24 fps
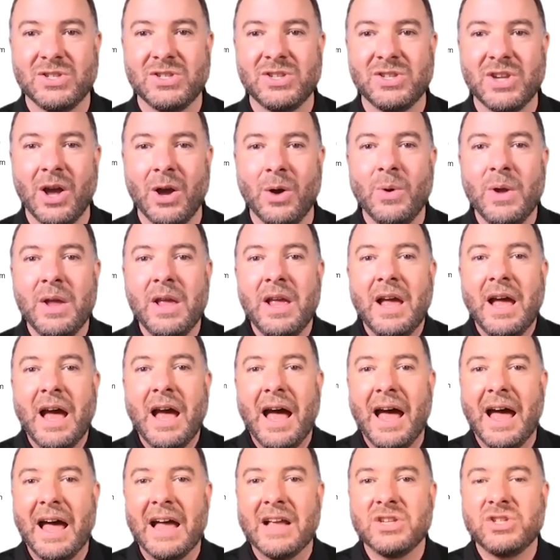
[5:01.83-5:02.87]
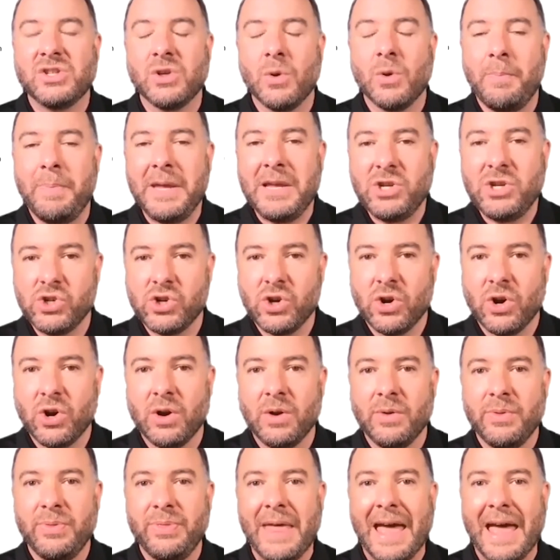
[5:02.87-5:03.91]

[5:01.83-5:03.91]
So, uh, so be sure